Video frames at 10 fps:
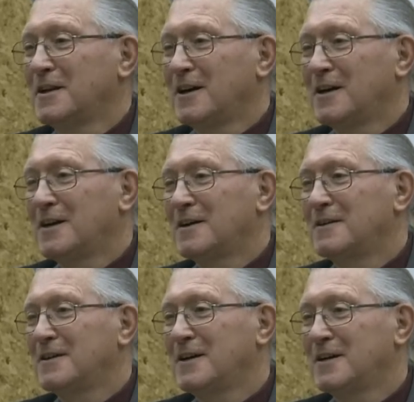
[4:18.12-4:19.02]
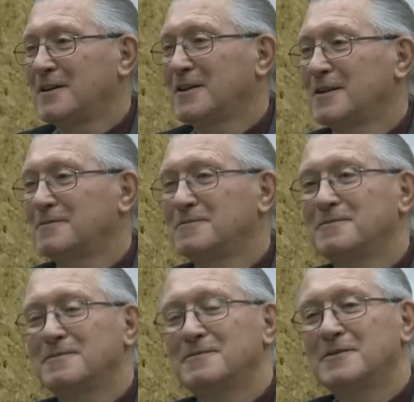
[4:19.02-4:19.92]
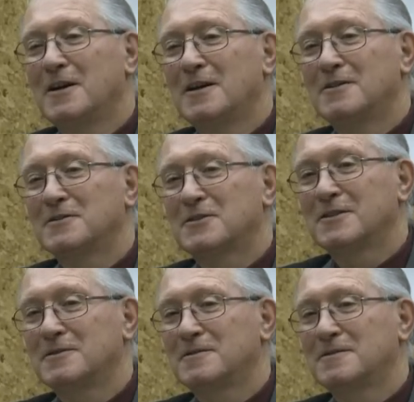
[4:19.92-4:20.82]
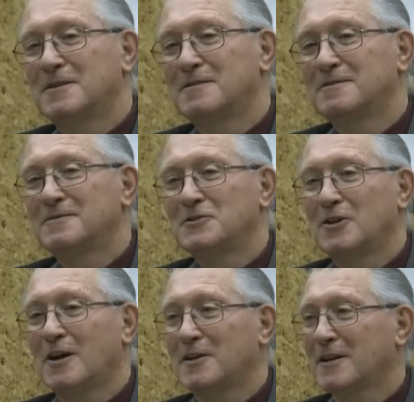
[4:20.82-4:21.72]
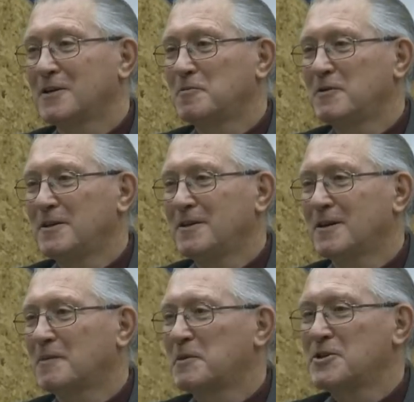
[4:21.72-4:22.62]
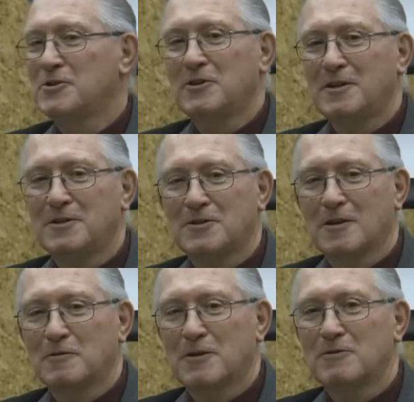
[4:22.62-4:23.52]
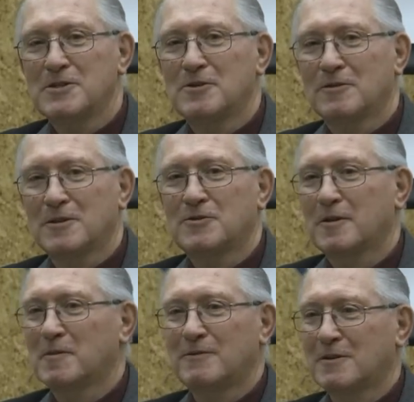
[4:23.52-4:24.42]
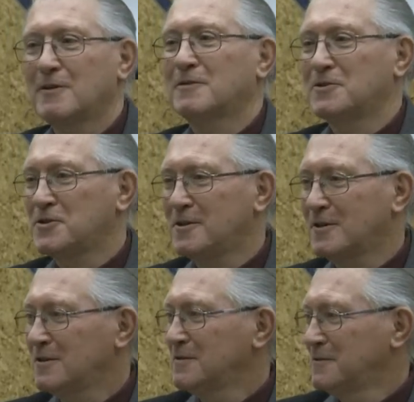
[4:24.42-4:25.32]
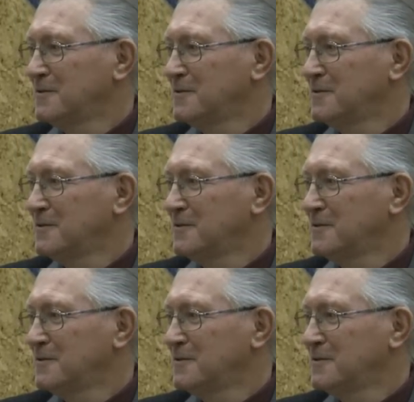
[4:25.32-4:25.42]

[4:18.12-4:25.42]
And so John allowed me the opportunity to start with the regional district my very first year.